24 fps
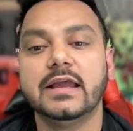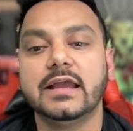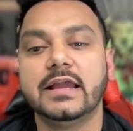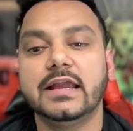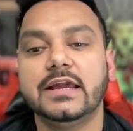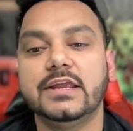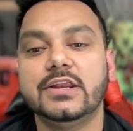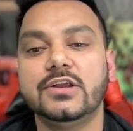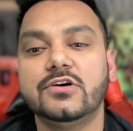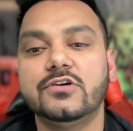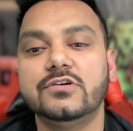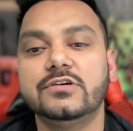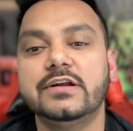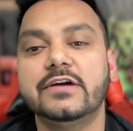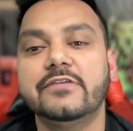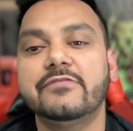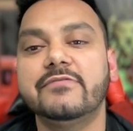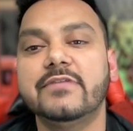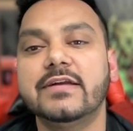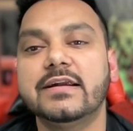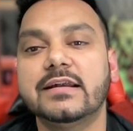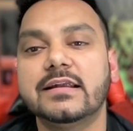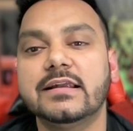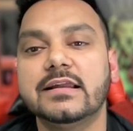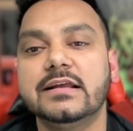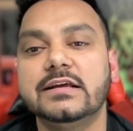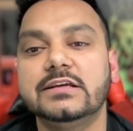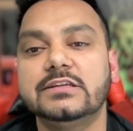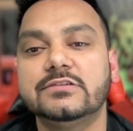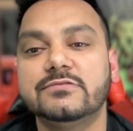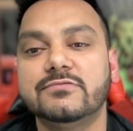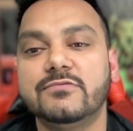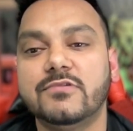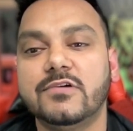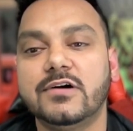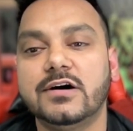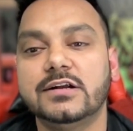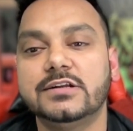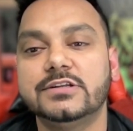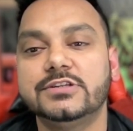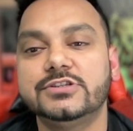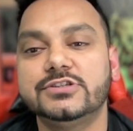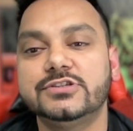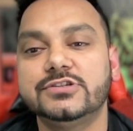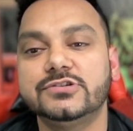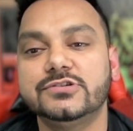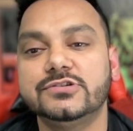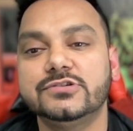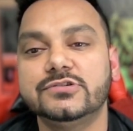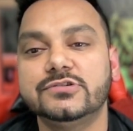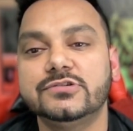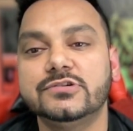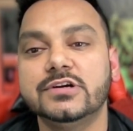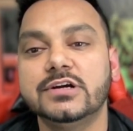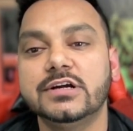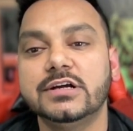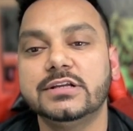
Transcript: definitely it's worth to